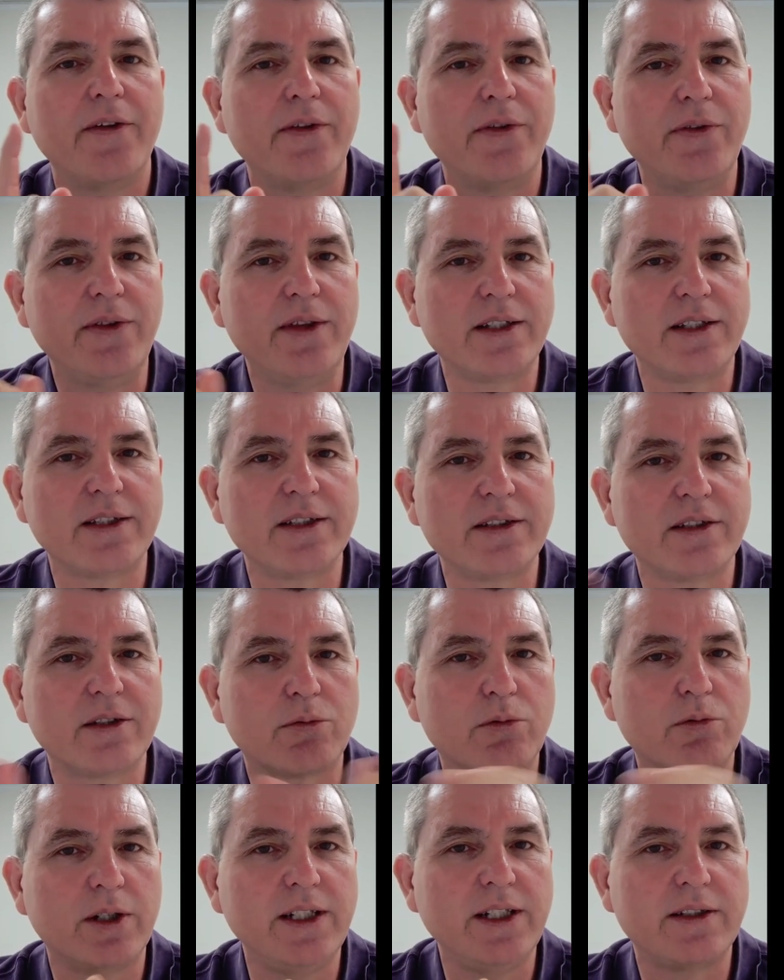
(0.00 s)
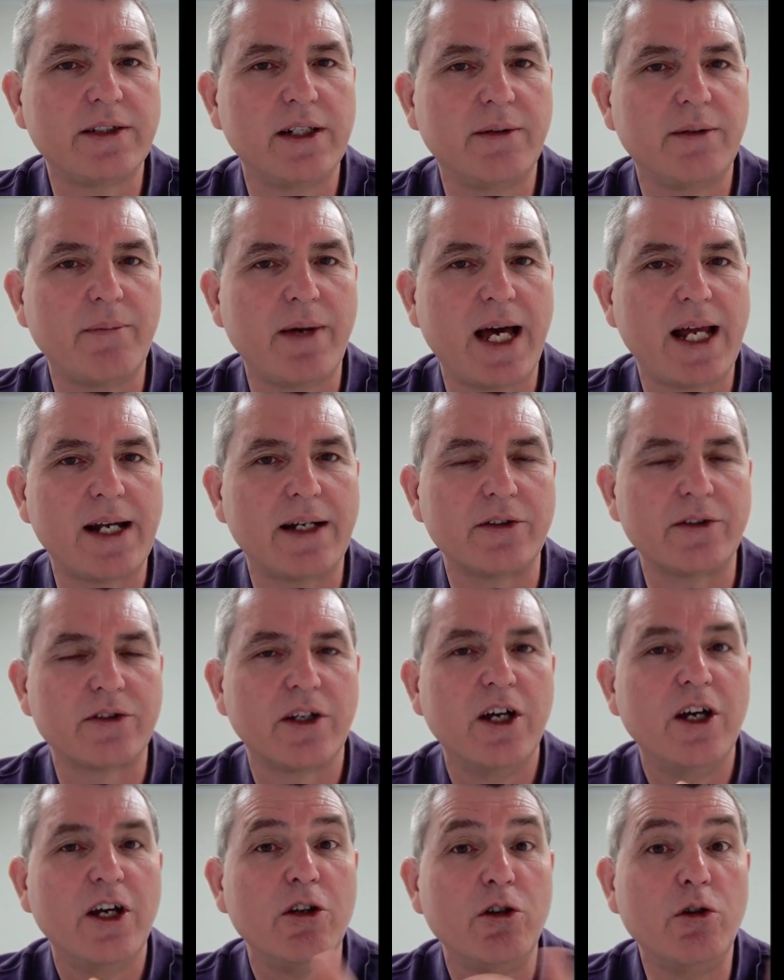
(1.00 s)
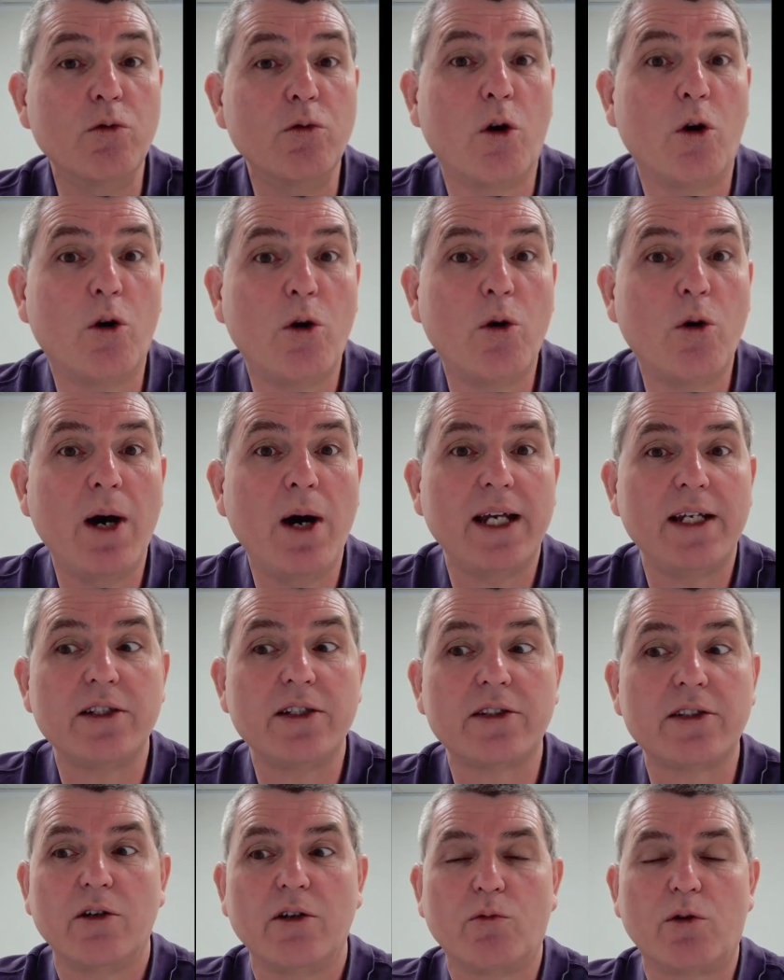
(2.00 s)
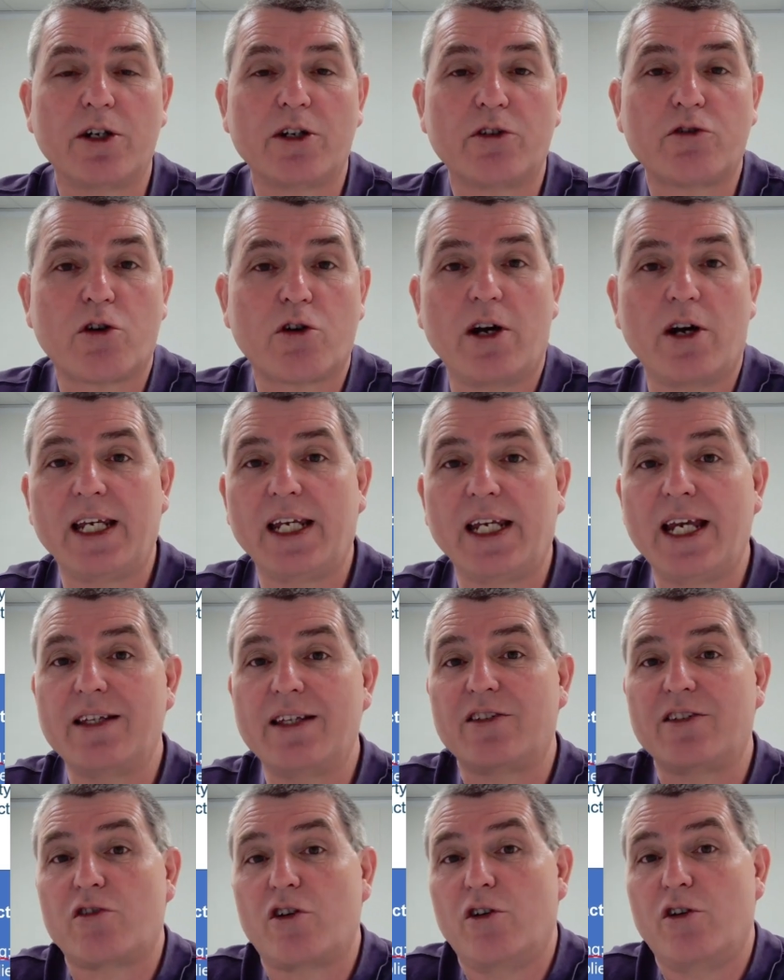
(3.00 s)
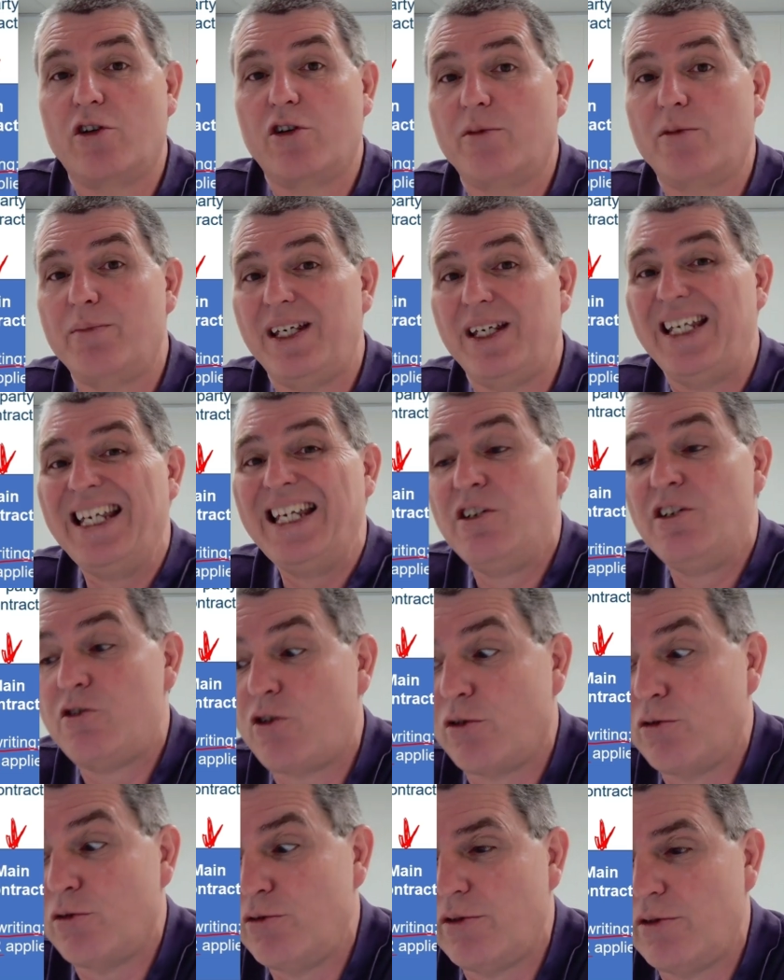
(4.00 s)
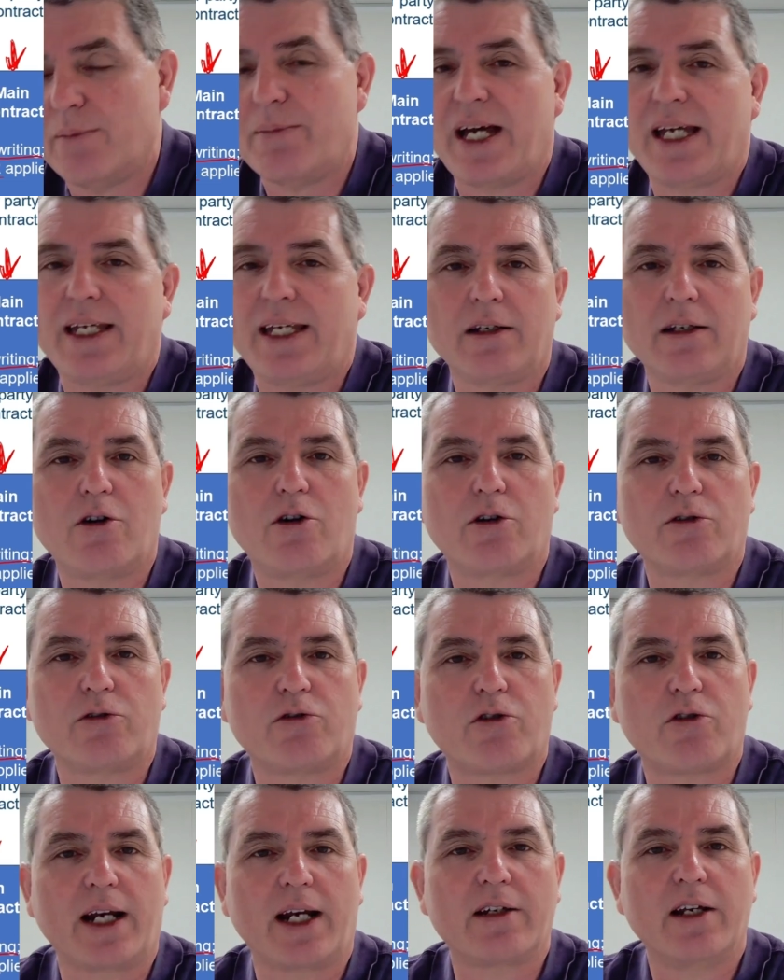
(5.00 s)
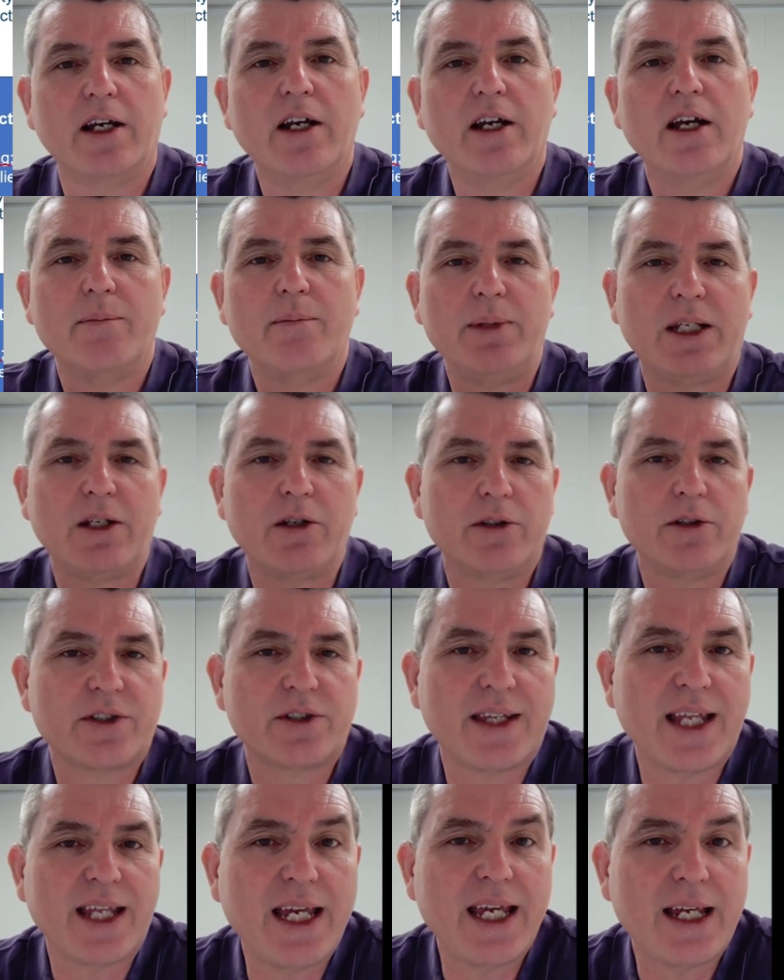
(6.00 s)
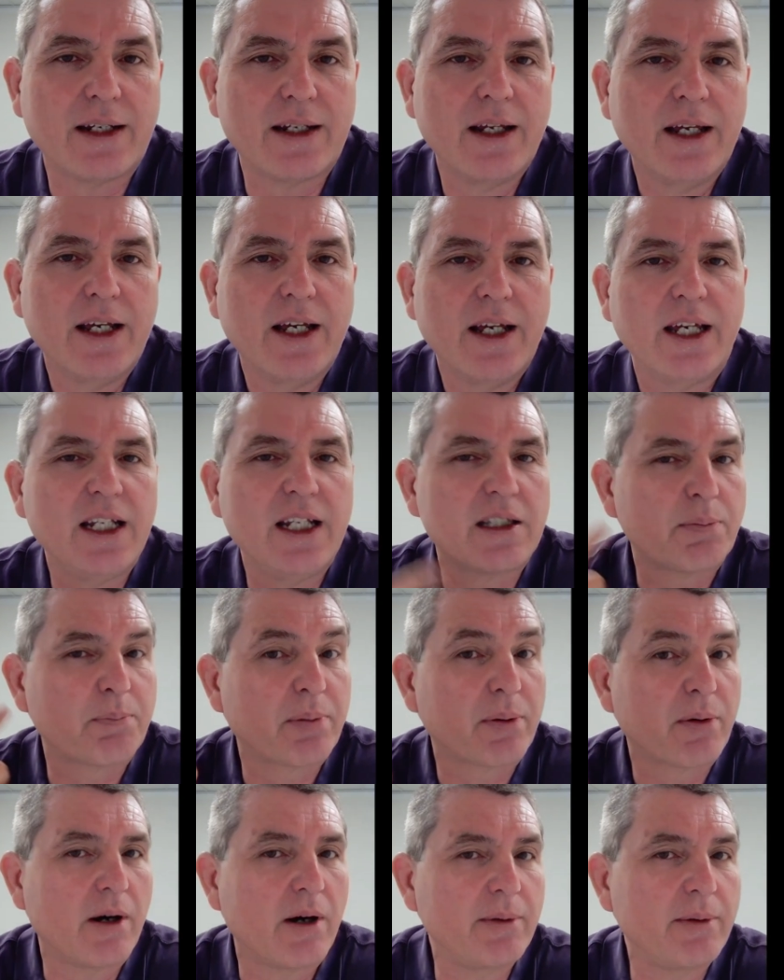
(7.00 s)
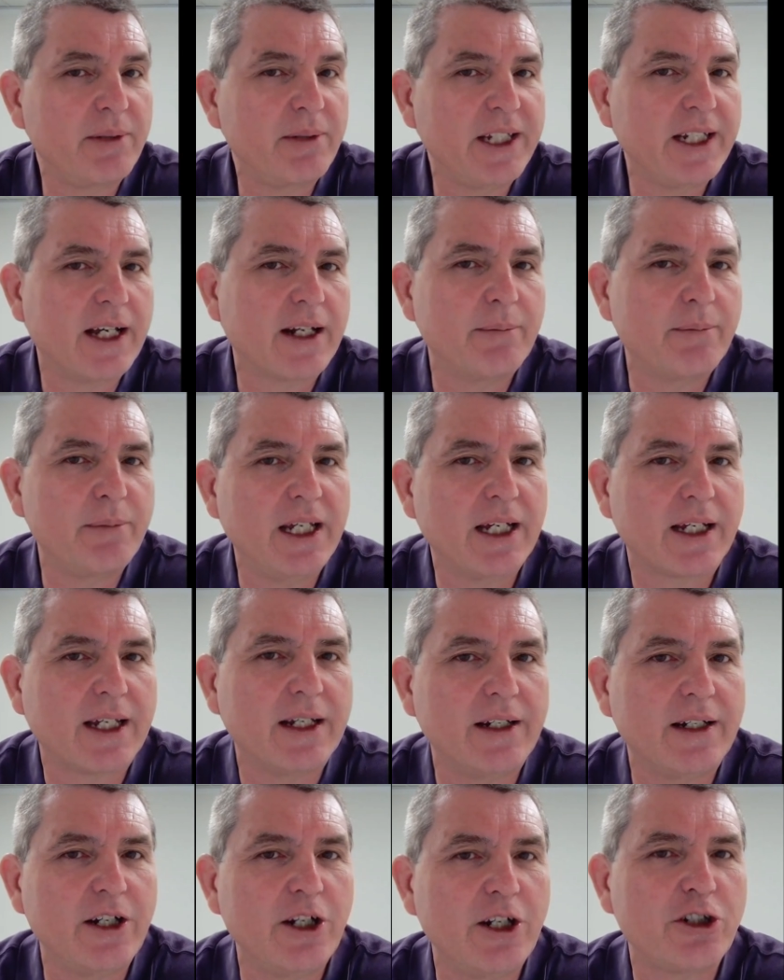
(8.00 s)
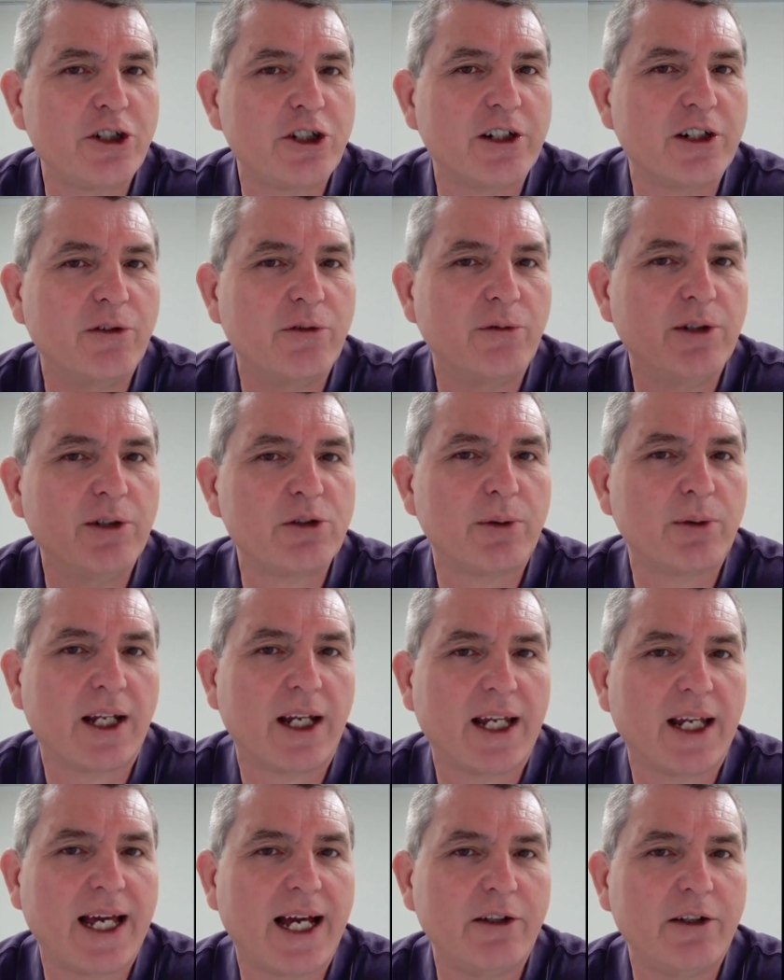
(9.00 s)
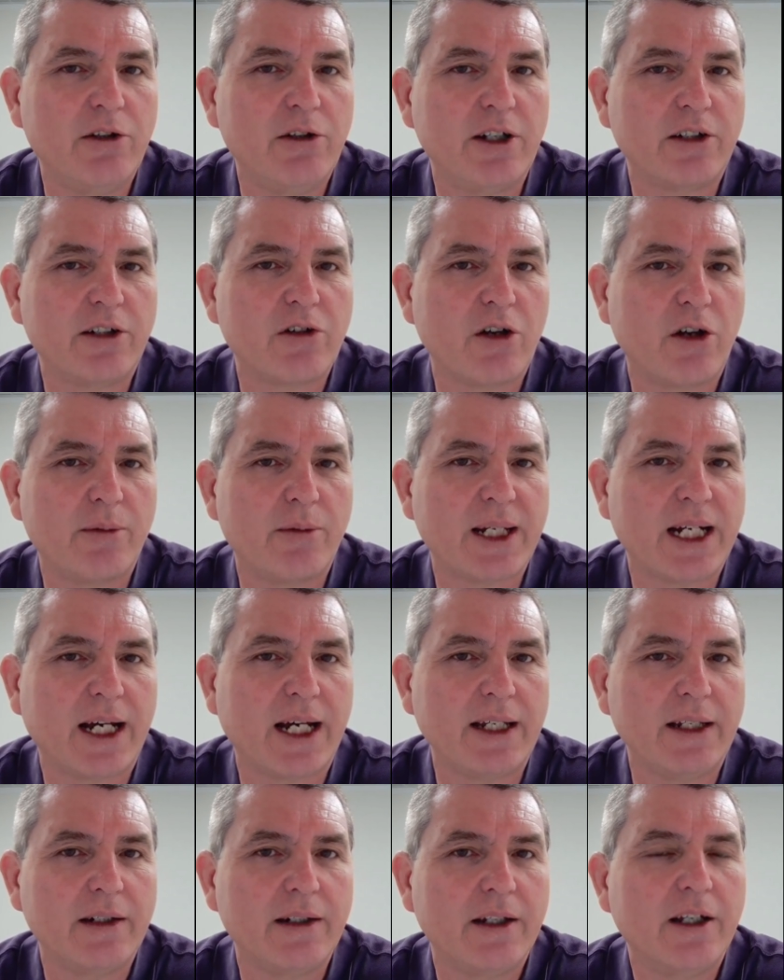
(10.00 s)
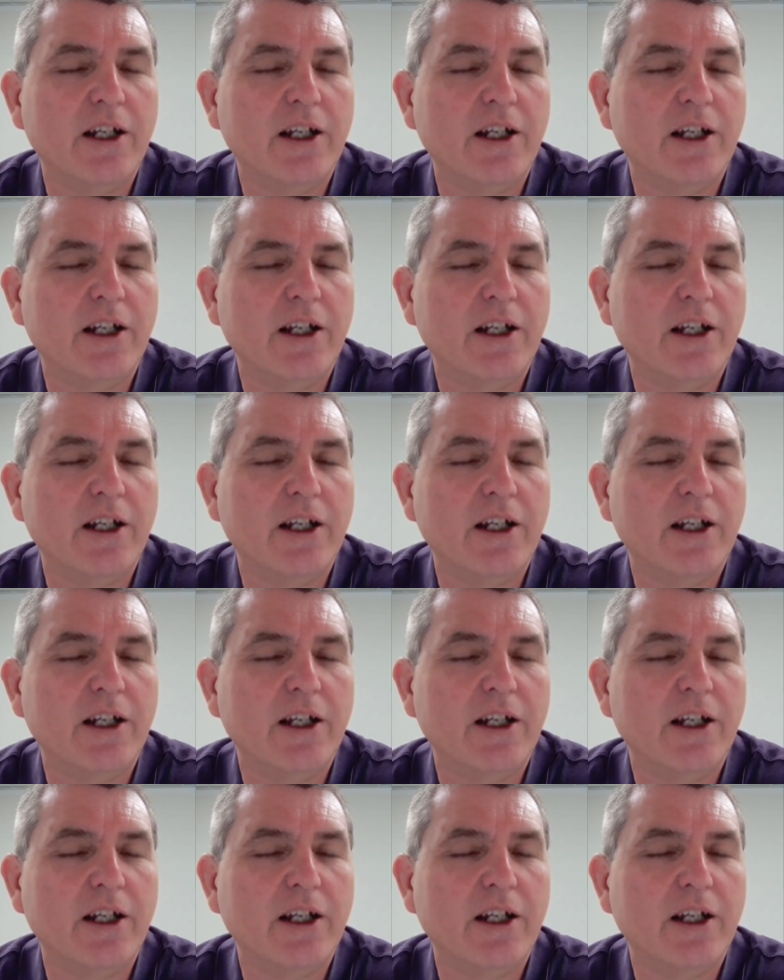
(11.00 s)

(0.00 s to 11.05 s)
This is the reason it matters. You always want to try and get the term into the main contract because then it's probably going to be a condition which will allow you to terminate.